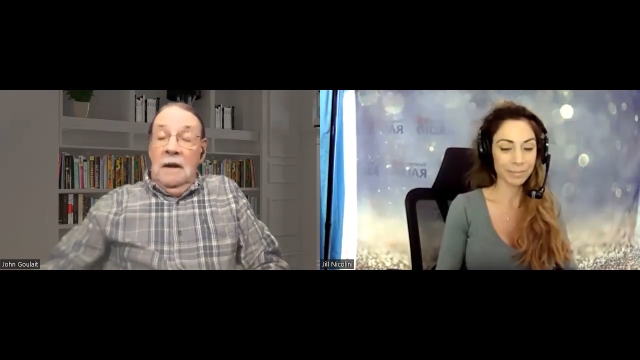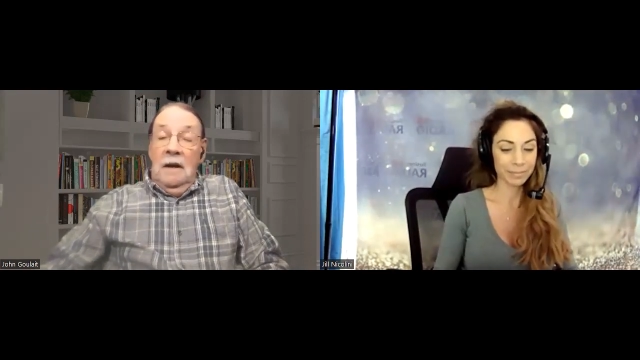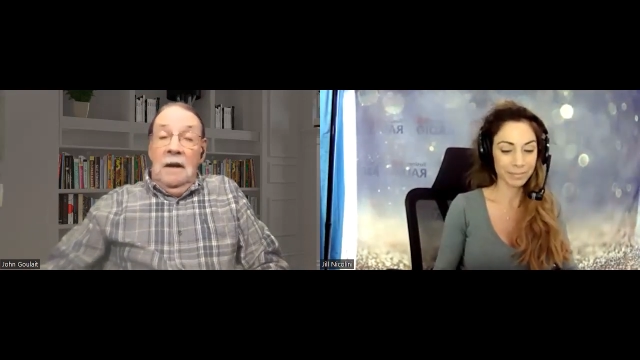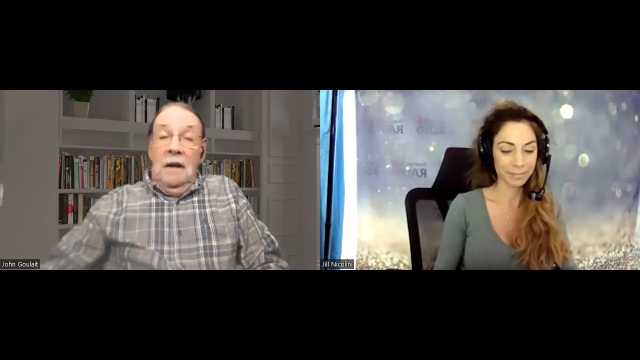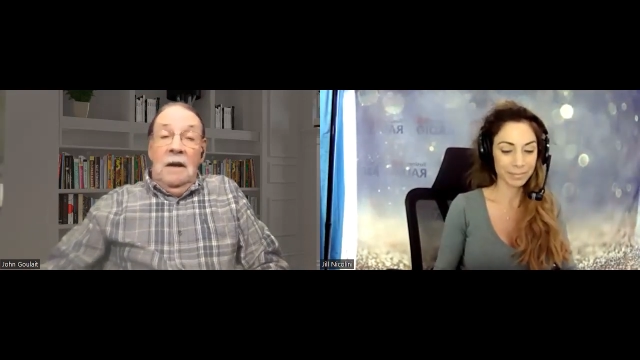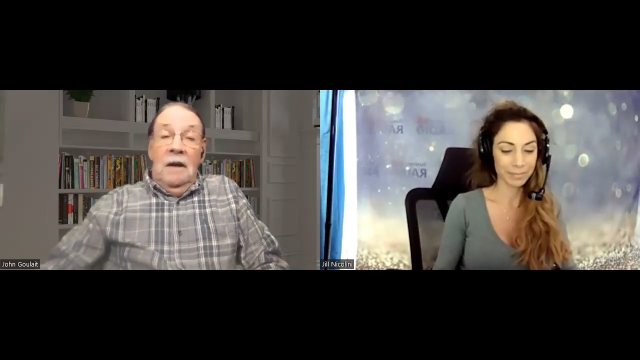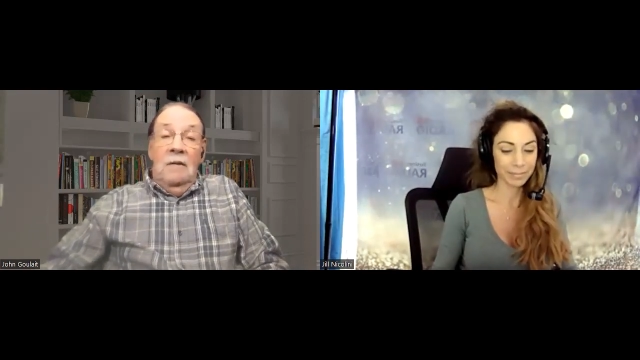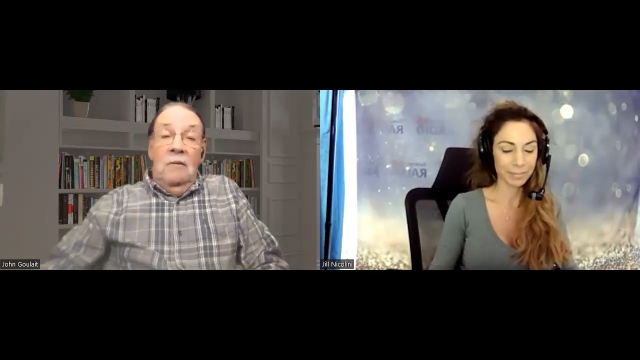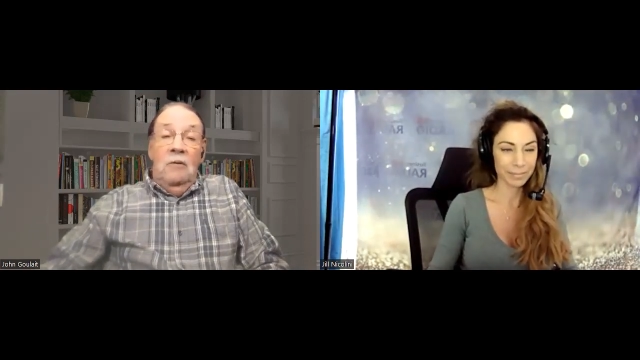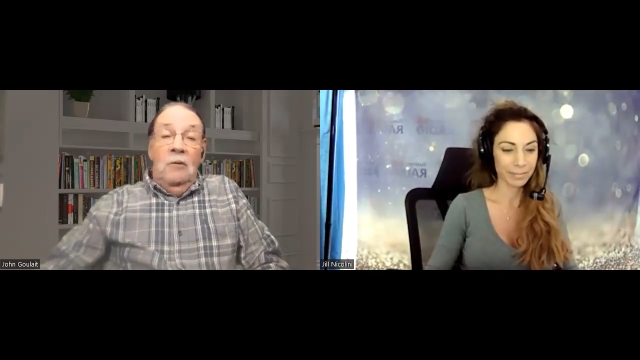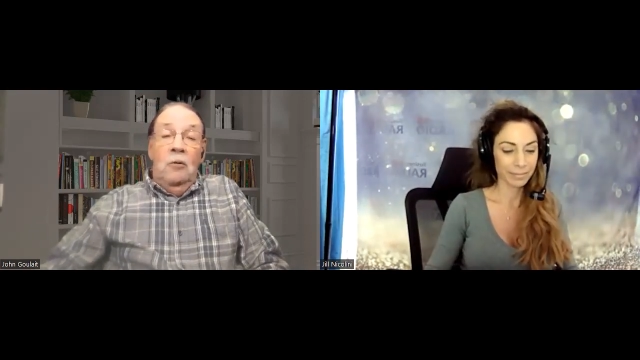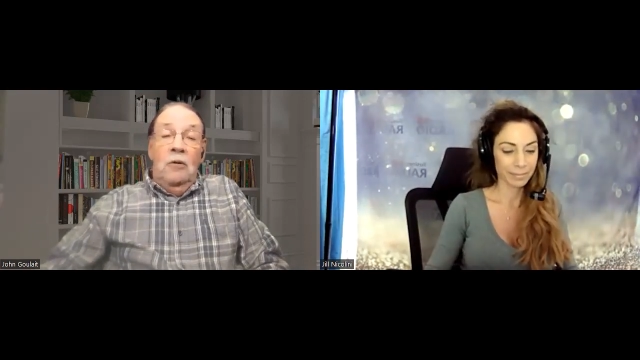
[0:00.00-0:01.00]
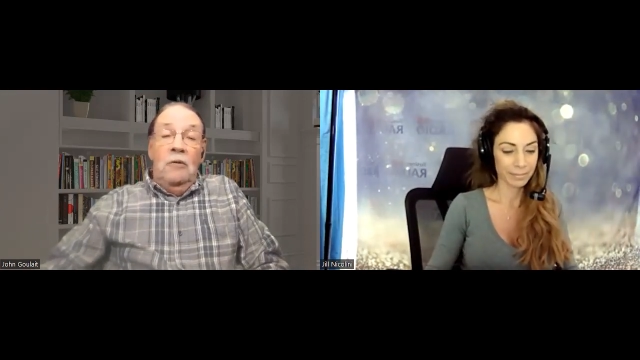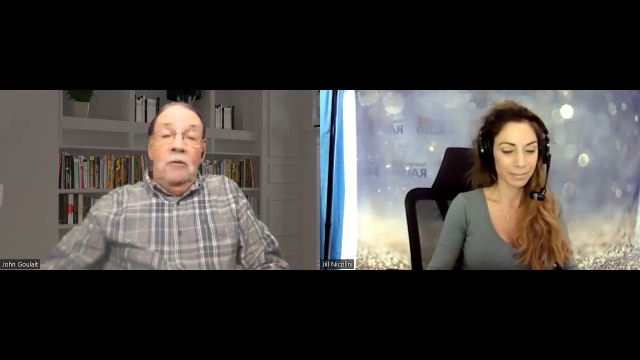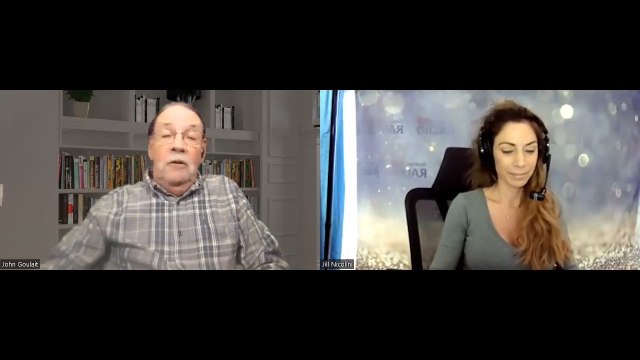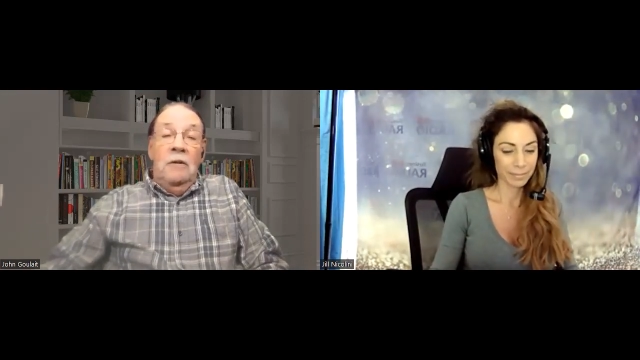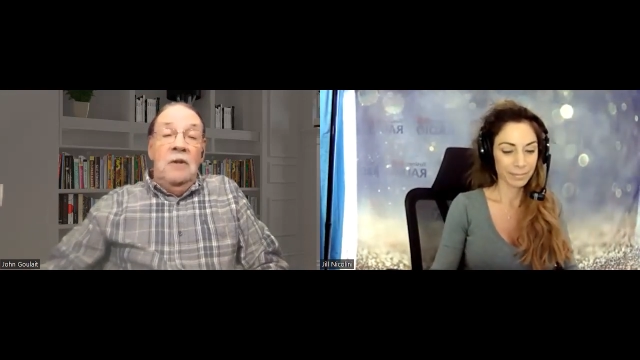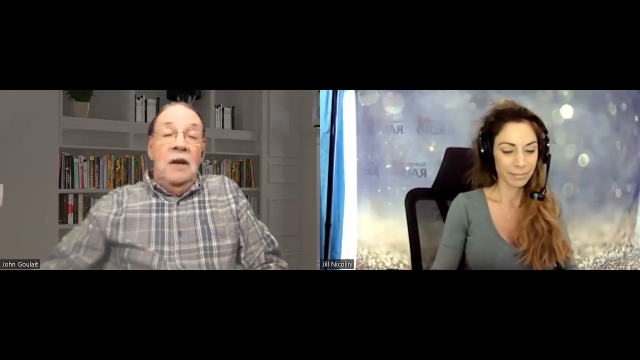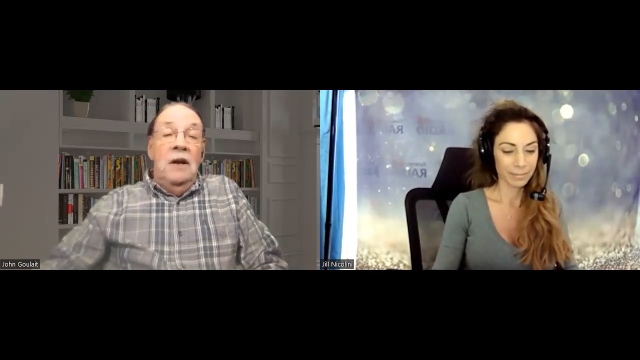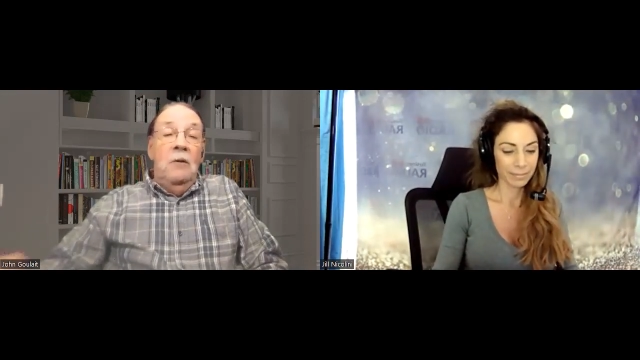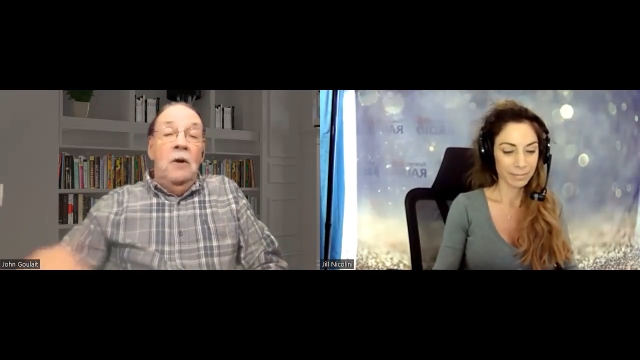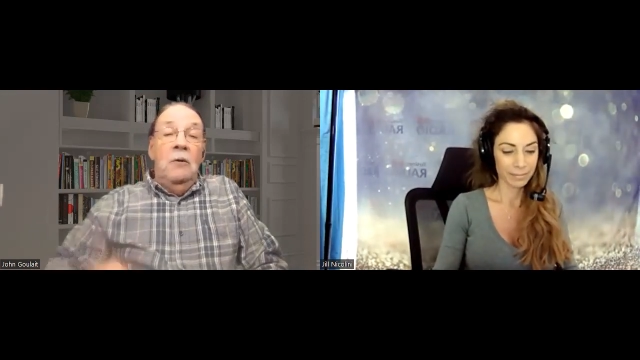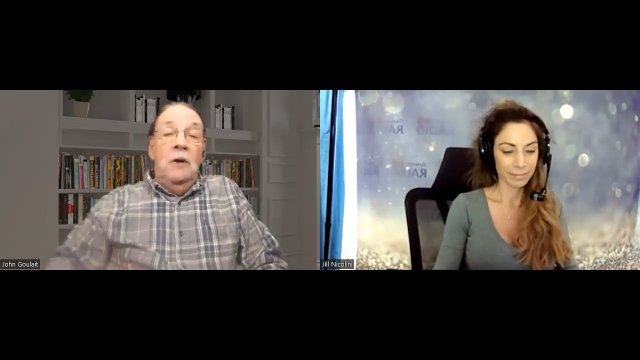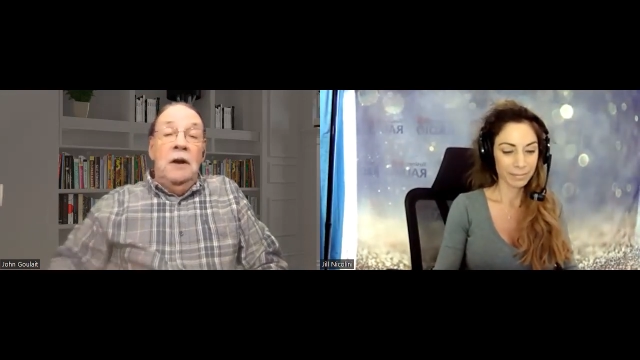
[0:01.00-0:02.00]
Speaker 1: And we'll work with them any
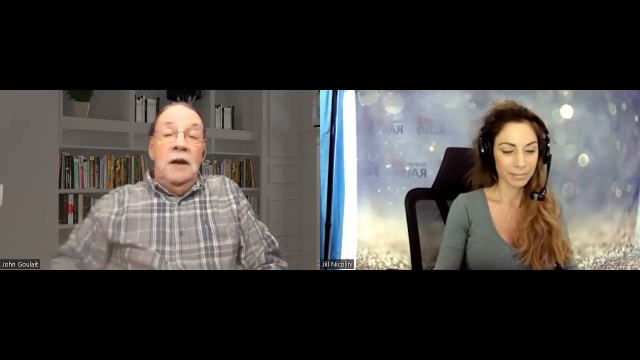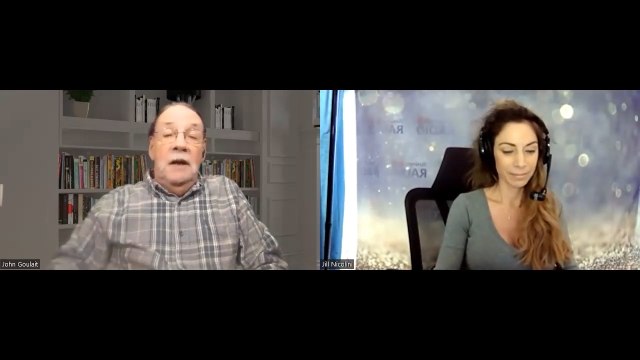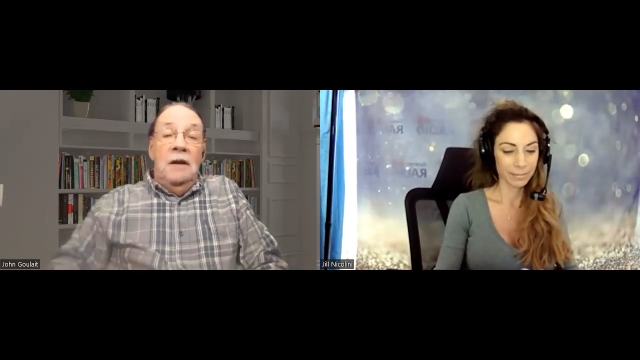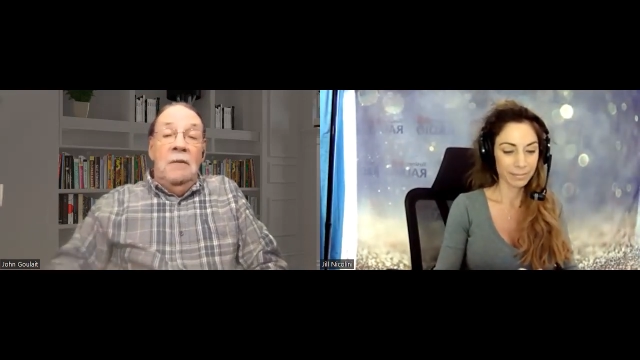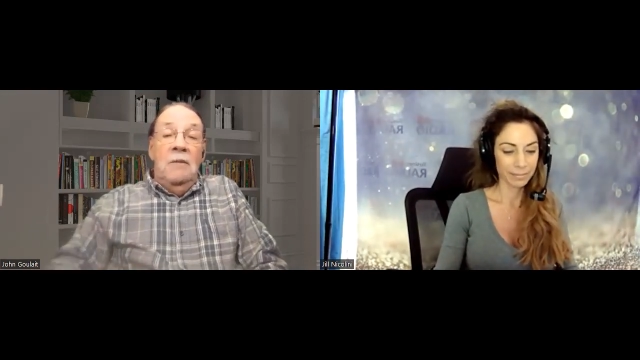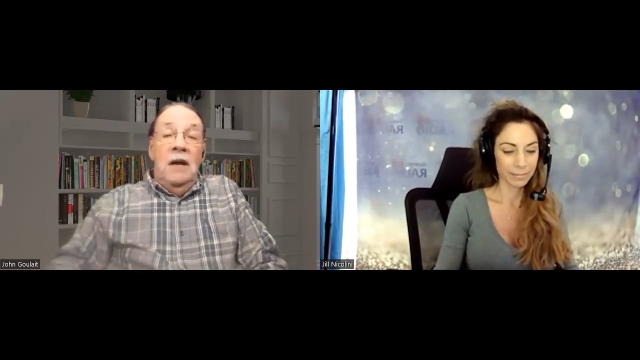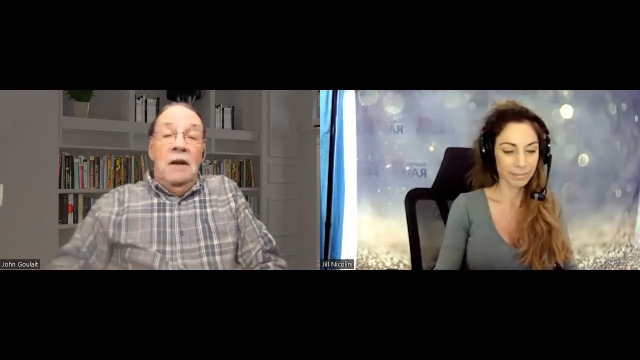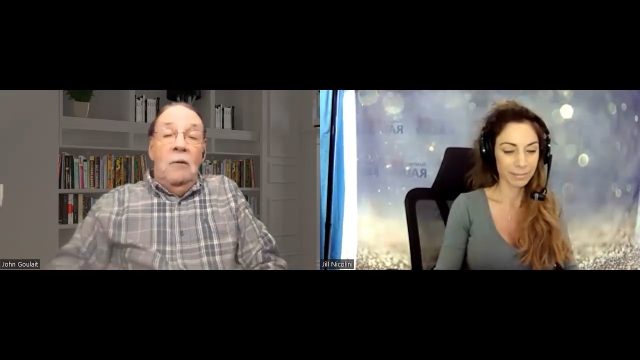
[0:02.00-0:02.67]
way we can to make it